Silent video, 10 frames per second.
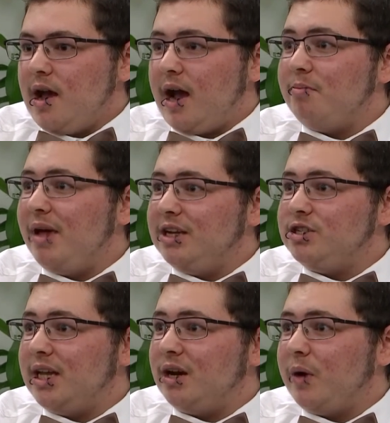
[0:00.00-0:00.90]
I managed
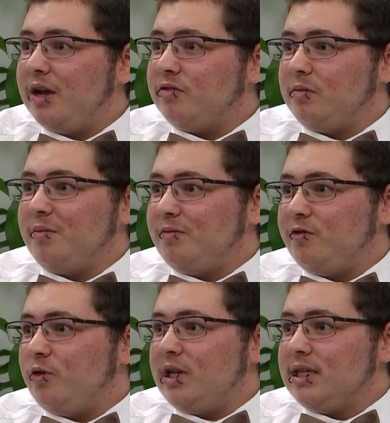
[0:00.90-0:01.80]
to get away from him
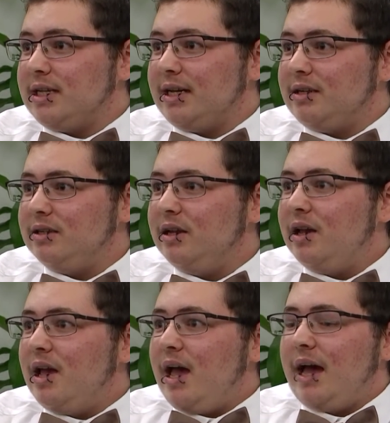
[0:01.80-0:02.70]
4 years later,
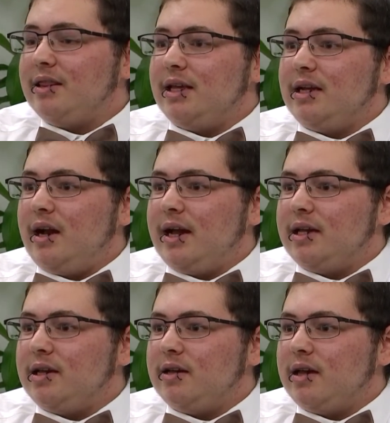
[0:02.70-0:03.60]
and then
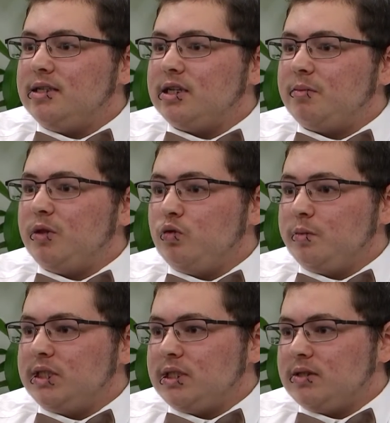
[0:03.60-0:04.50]
I ended up in the
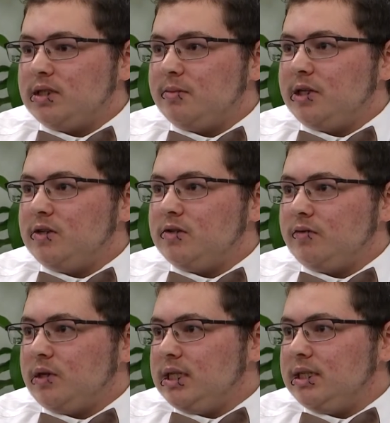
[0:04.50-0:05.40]
women's shelter because of
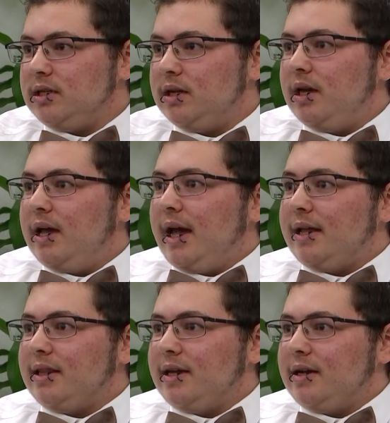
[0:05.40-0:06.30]
what he did,
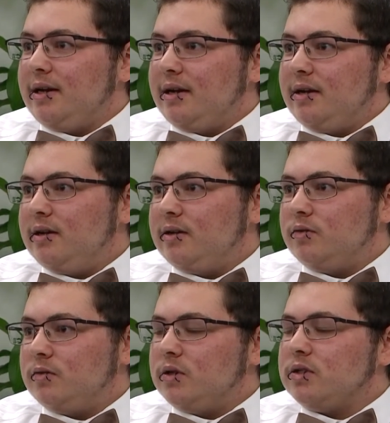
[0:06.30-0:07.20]
and then
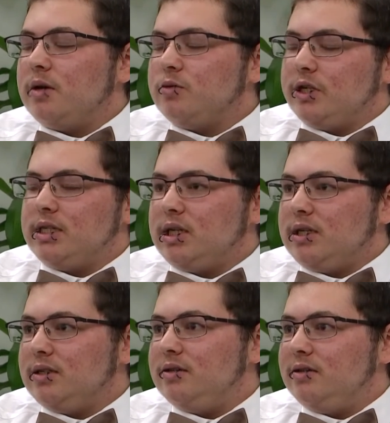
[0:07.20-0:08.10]
because I'm
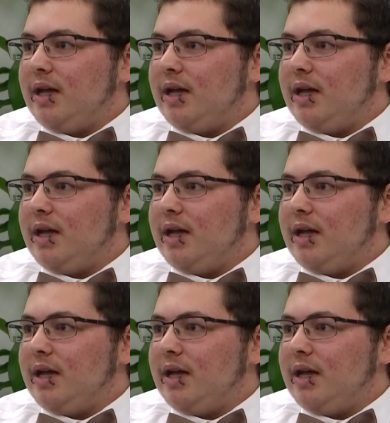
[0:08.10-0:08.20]
transgender.